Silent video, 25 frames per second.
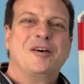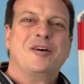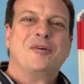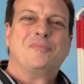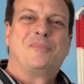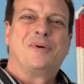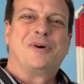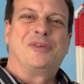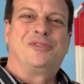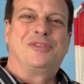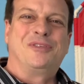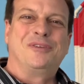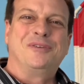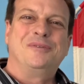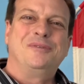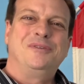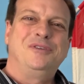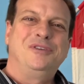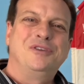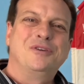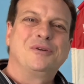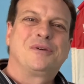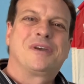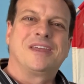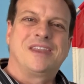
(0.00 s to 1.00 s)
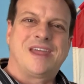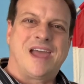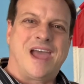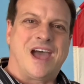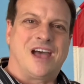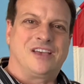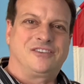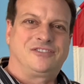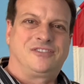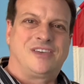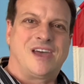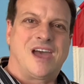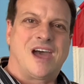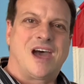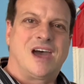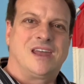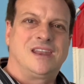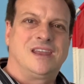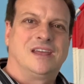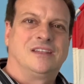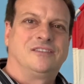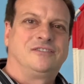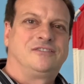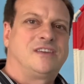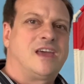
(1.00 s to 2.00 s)
But you can ask that
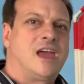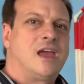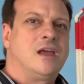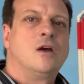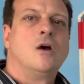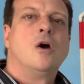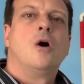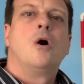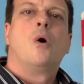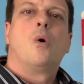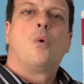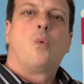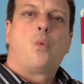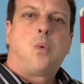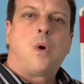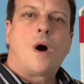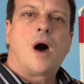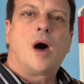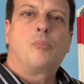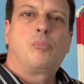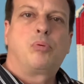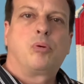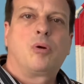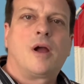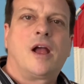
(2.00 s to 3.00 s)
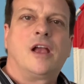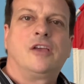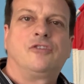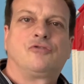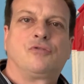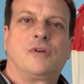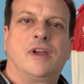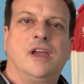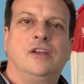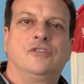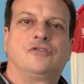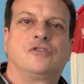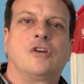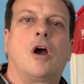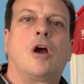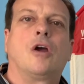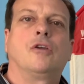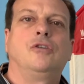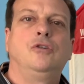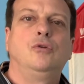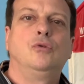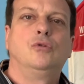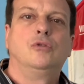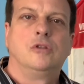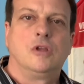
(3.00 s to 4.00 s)
and say, what price range are
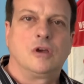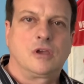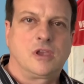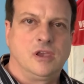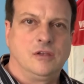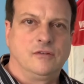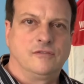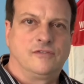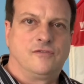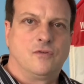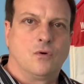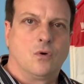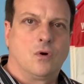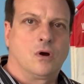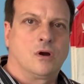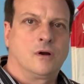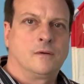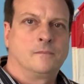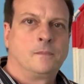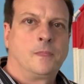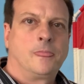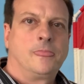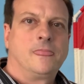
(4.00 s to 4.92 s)
you looking for?